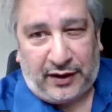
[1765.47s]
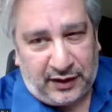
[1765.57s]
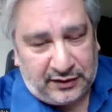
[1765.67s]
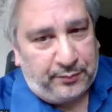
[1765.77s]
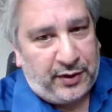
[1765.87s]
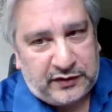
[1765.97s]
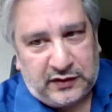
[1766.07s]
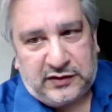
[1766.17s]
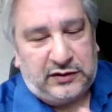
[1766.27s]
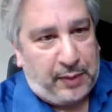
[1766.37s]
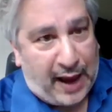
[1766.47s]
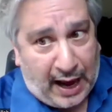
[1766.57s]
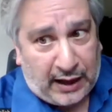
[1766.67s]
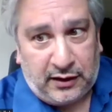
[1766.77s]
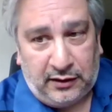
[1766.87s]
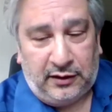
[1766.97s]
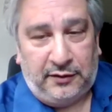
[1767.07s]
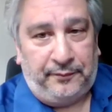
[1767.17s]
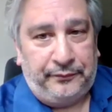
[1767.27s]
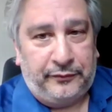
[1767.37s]
I think the buses is back,
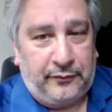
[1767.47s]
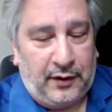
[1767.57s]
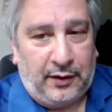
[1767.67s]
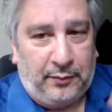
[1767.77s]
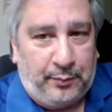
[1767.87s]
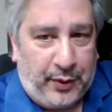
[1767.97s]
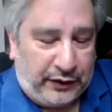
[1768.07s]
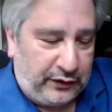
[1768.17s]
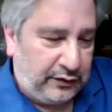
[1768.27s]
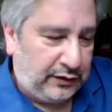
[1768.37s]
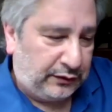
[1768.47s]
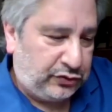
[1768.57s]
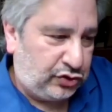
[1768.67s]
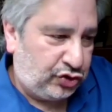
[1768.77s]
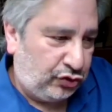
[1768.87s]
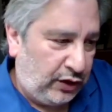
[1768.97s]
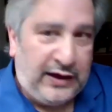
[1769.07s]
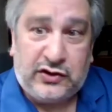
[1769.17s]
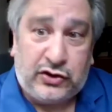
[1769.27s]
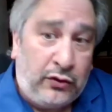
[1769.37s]
but the
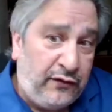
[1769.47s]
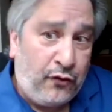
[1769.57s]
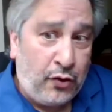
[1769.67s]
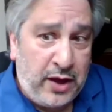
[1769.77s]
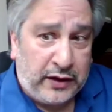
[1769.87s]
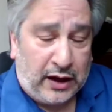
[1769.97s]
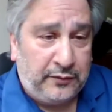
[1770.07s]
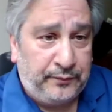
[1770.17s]
trains, it's only 4 million.